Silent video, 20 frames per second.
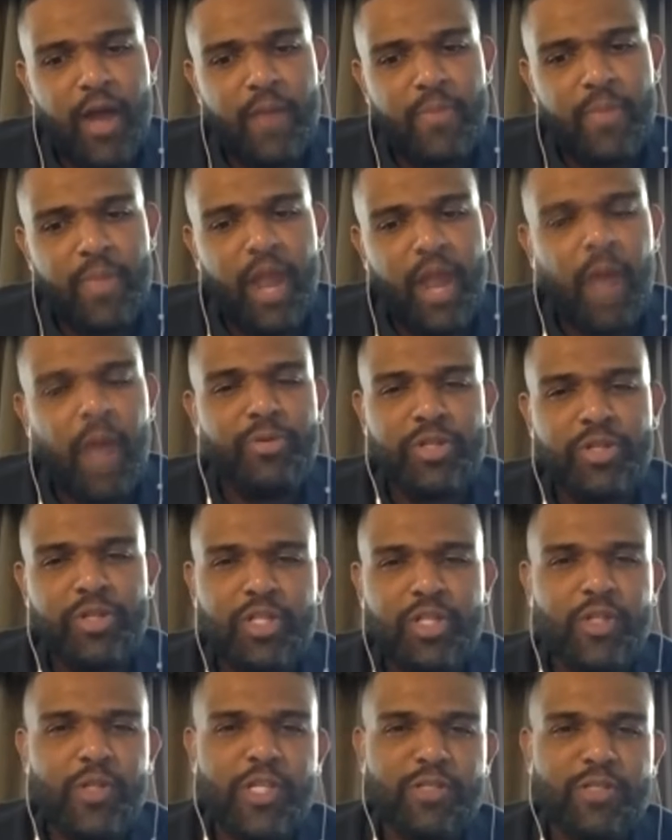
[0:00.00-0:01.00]
that
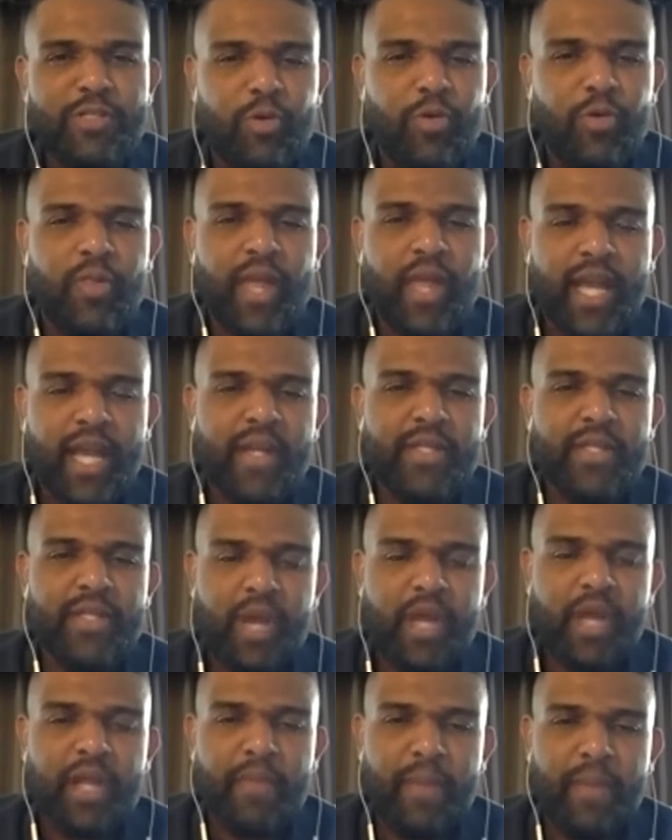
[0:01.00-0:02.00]
opportunity to explore that kind of
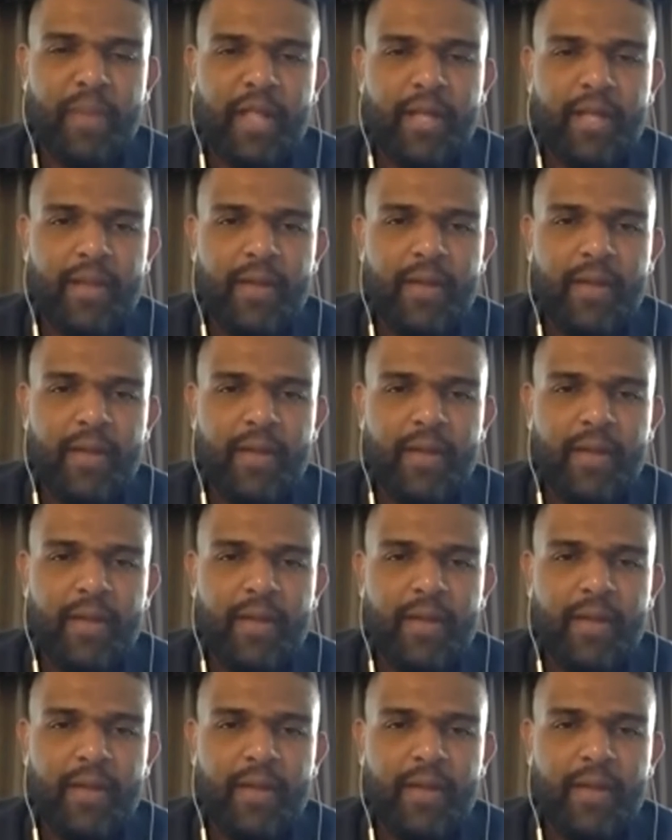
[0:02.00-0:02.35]
sonic palette.